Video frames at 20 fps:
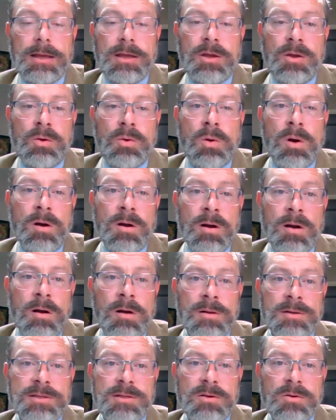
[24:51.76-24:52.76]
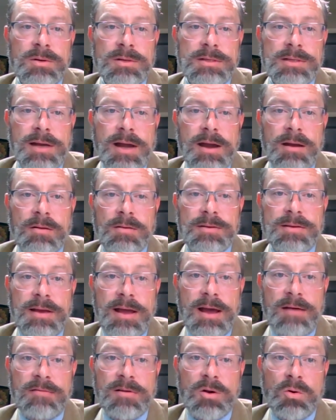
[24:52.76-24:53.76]
You are also entitled
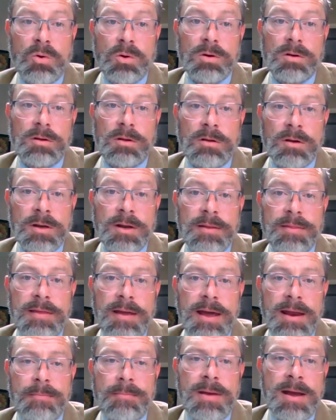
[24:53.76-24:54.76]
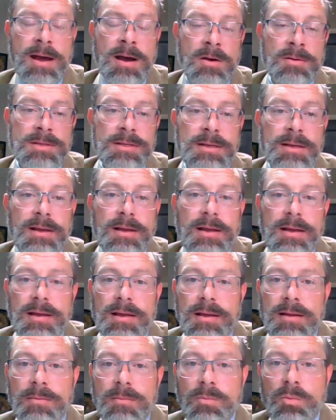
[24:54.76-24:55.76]
to have a court look at that amount
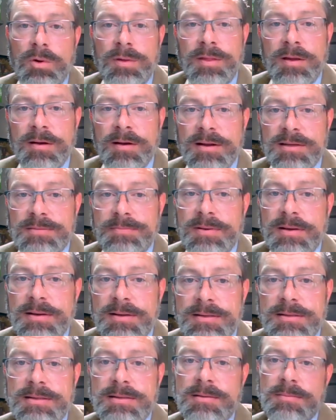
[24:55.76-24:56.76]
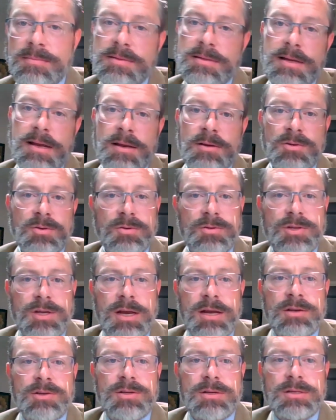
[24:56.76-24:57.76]
when there has been a substantial
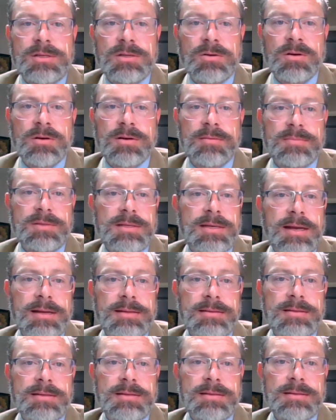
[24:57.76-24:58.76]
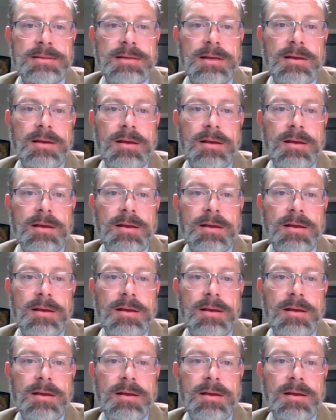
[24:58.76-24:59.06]
change in circumstances.